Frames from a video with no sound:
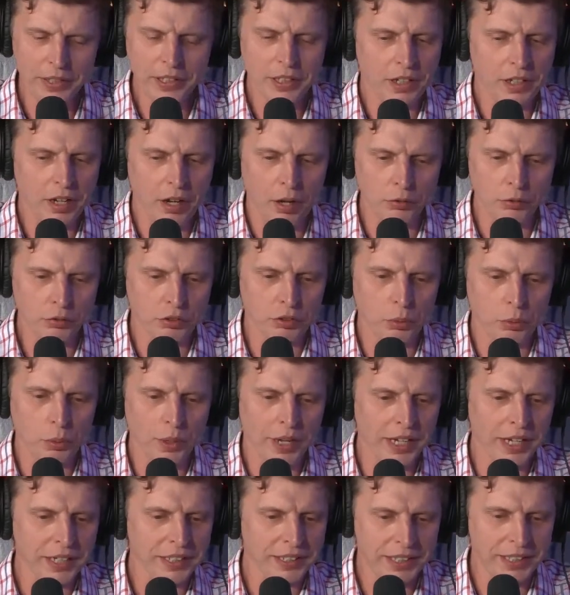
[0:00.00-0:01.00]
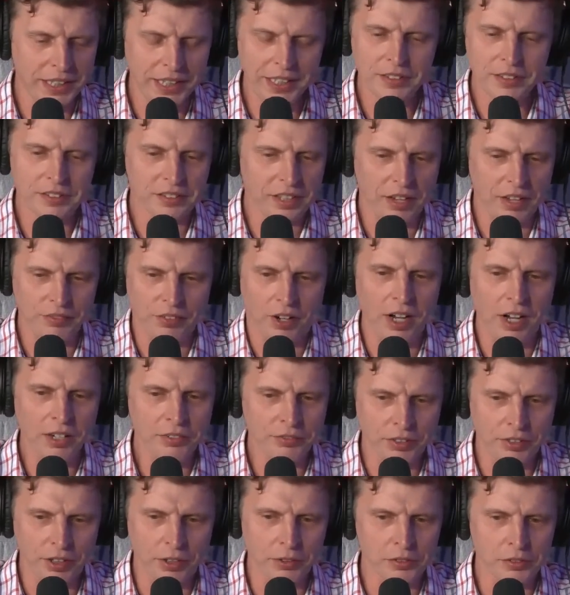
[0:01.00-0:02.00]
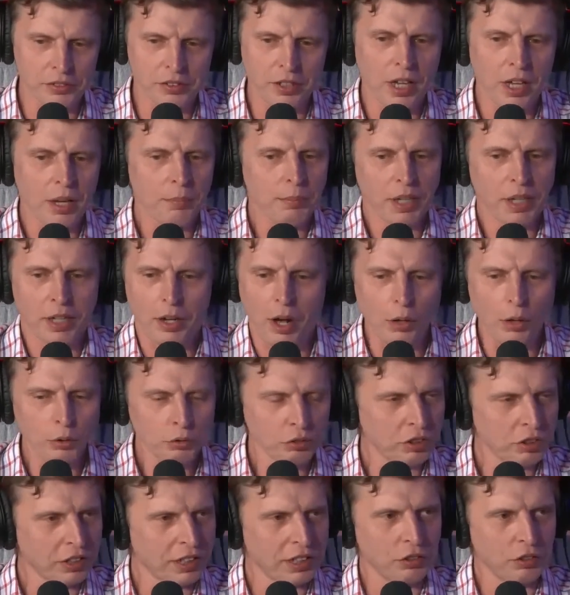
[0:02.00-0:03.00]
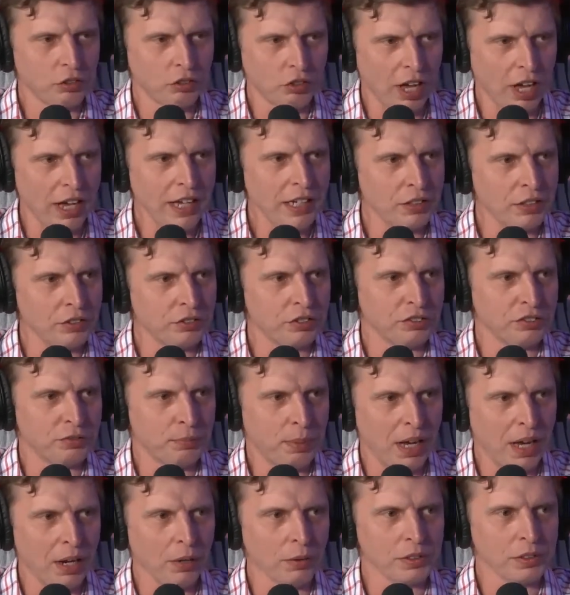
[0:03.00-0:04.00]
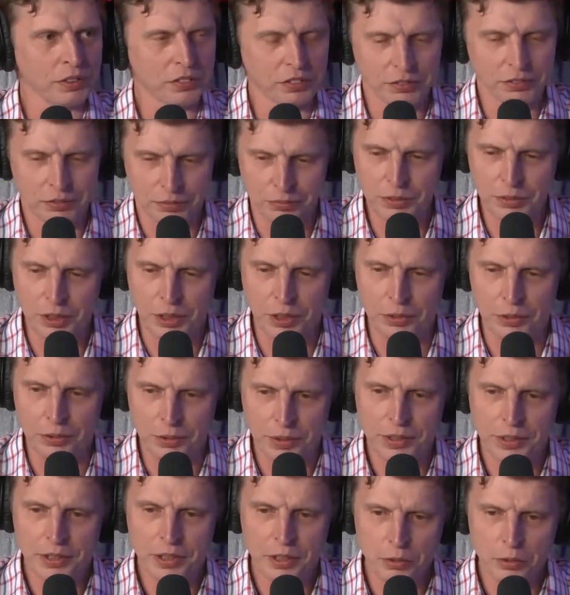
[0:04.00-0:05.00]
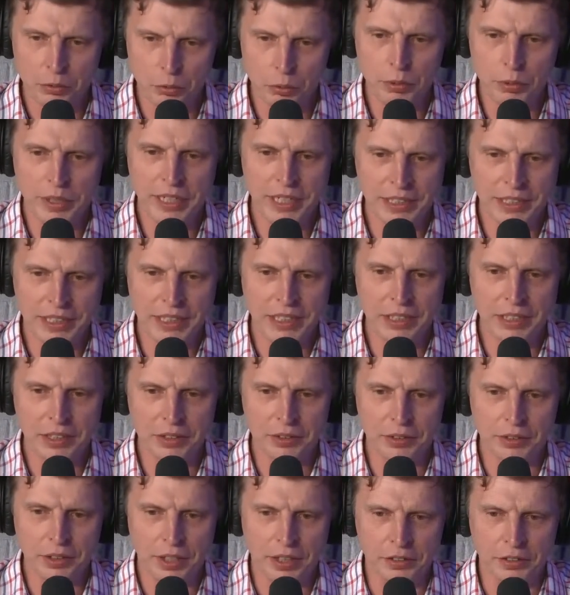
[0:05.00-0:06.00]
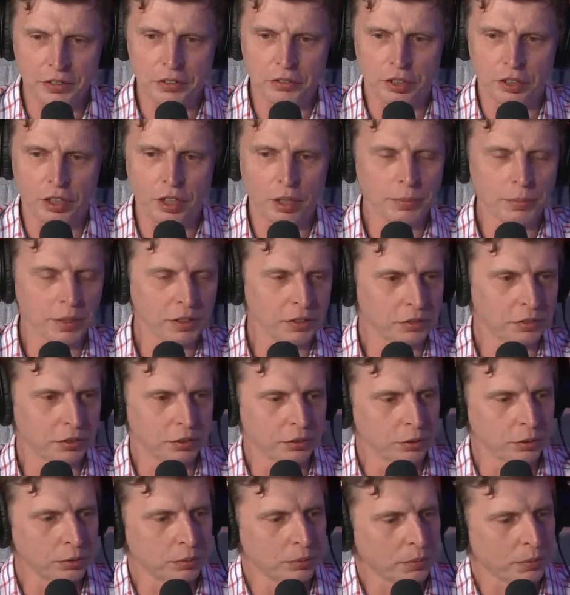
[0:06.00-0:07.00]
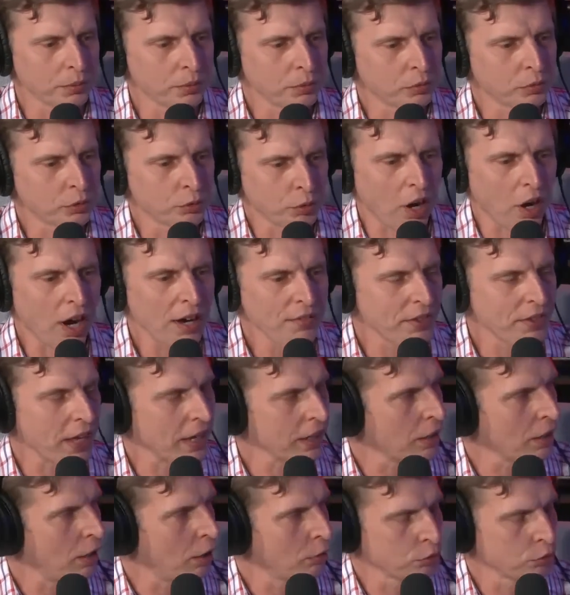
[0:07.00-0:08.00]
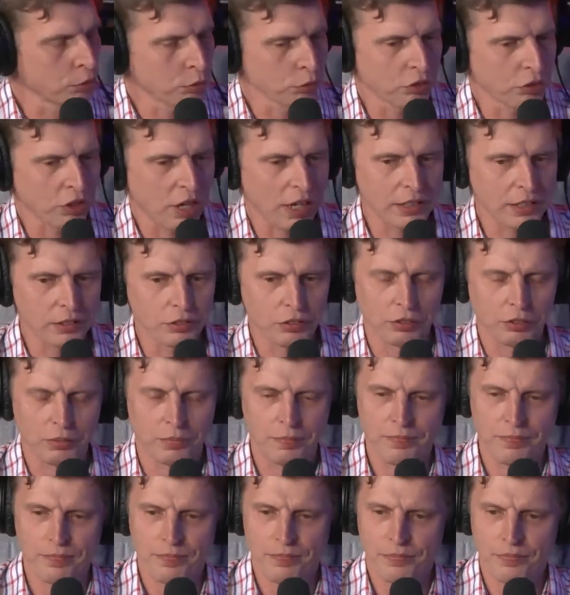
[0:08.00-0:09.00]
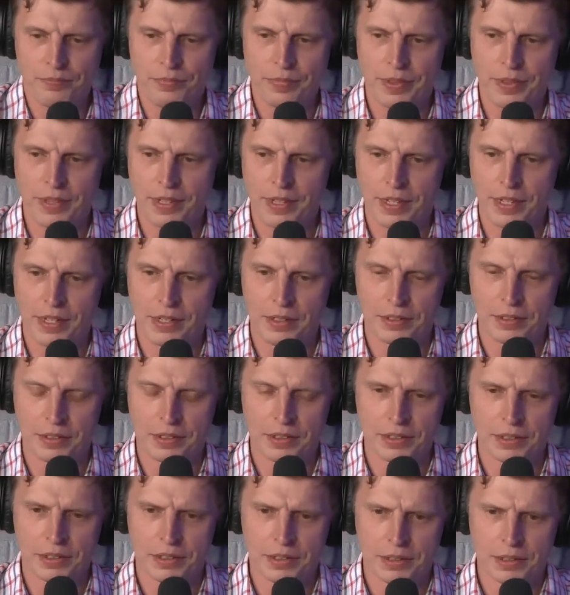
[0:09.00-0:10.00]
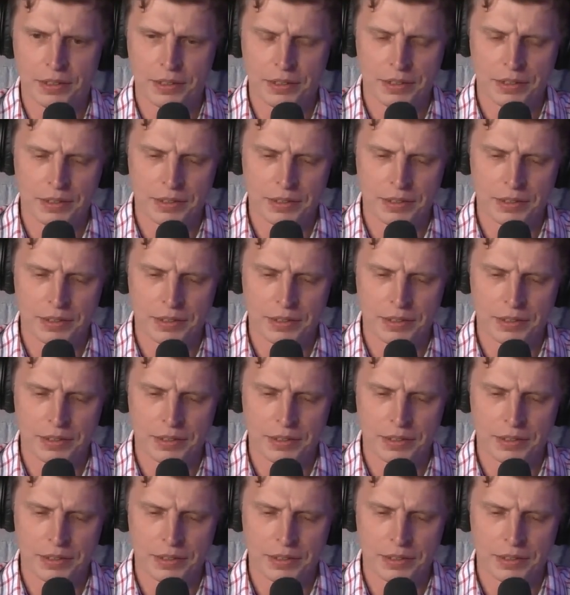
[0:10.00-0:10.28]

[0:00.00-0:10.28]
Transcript: a culture where kids have iPhones, but culture can change if parents, really are determined to drive that cultural change. I'm certainly with you there. I think,